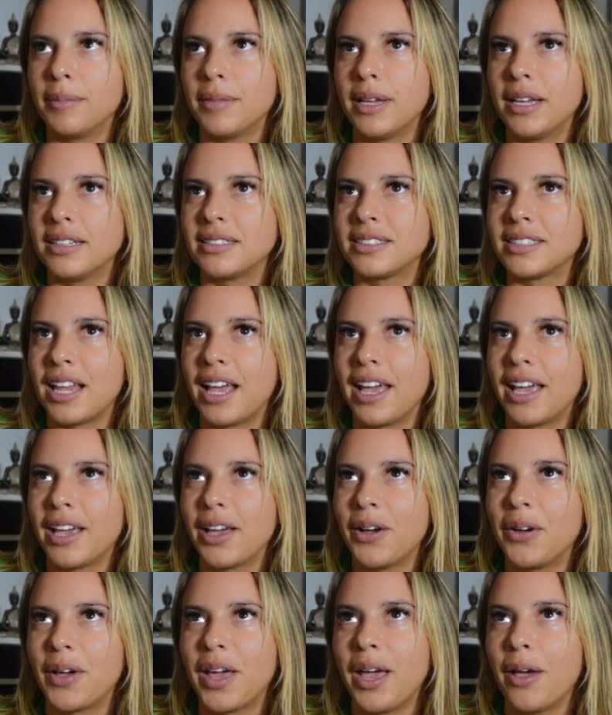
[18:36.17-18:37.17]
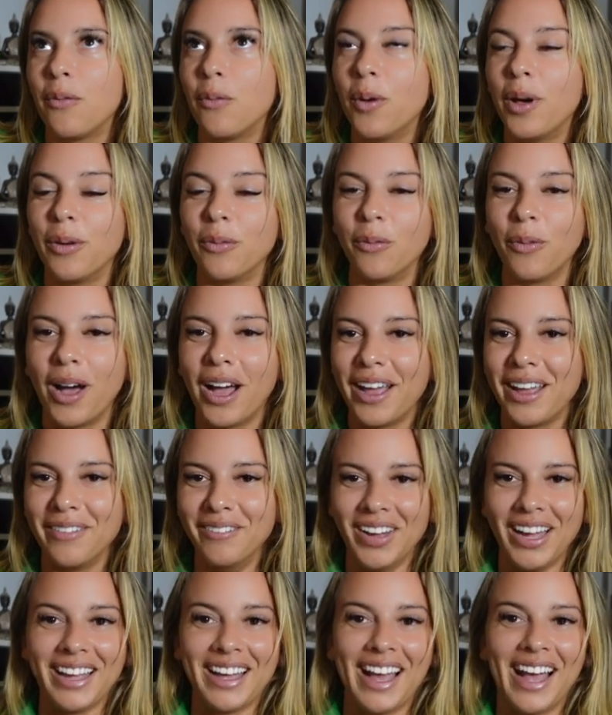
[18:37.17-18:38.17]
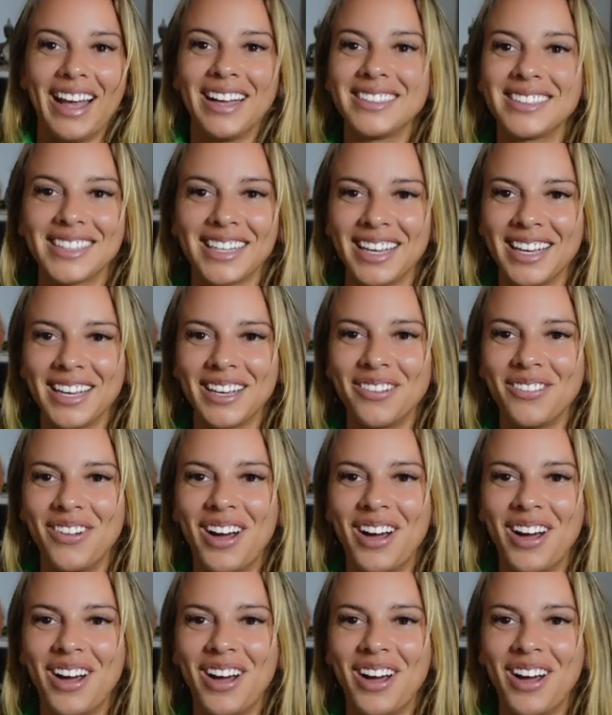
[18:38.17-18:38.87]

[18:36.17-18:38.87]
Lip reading: It's like, okay, one, why am I asking?